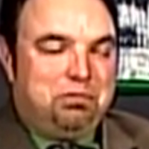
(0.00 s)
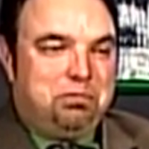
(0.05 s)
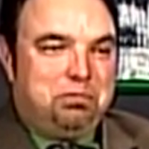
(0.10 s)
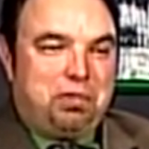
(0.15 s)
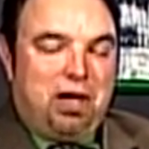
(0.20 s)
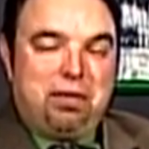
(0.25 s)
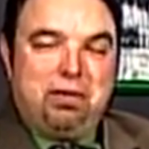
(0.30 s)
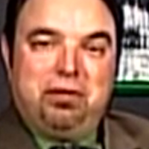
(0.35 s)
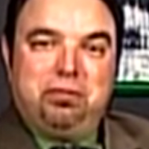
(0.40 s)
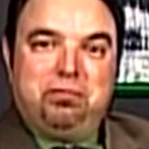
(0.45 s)

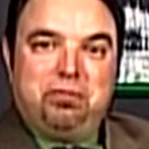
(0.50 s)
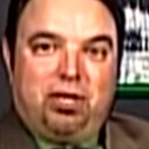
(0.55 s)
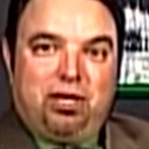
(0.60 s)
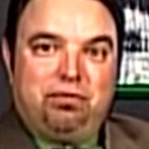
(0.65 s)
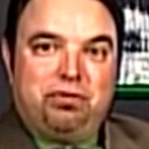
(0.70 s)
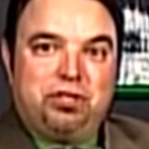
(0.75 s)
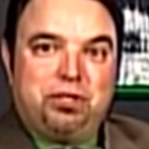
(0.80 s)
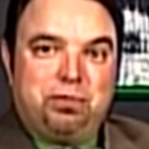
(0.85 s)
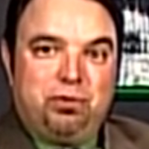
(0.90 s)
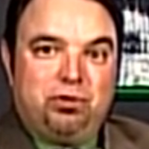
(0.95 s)
Probably
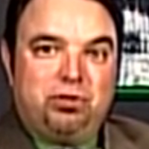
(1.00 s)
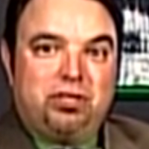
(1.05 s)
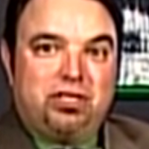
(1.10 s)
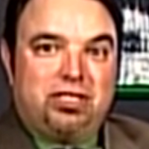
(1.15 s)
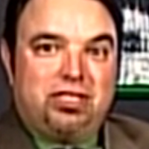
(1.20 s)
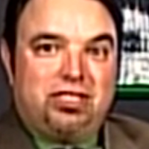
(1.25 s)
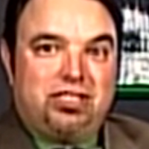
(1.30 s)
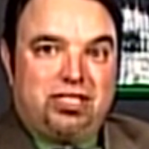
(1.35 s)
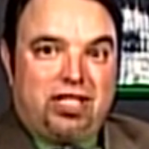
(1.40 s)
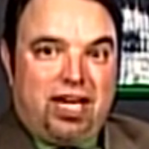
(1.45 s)
Hartford's most
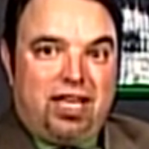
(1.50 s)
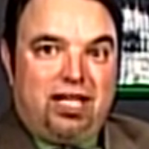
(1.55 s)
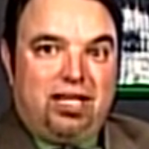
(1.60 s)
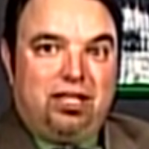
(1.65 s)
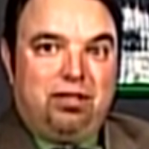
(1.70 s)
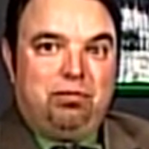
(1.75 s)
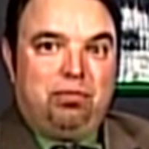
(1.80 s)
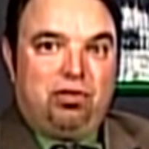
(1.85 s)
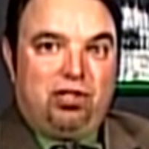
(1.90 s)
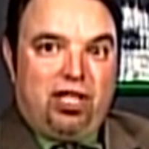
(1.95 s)

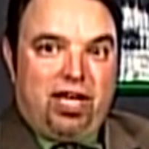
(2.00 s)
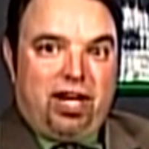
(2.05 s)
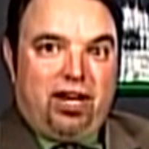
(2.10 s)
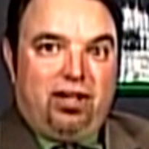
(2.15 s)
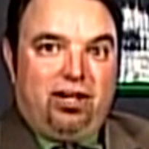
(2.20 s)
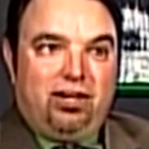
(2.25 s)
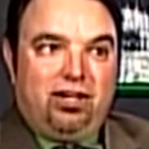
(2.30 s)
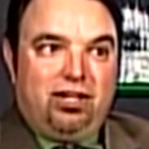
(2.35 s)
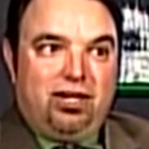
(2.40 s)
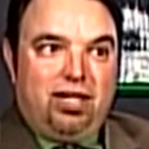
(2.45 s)
exciting
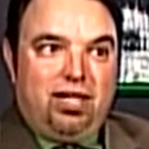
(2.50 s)
player,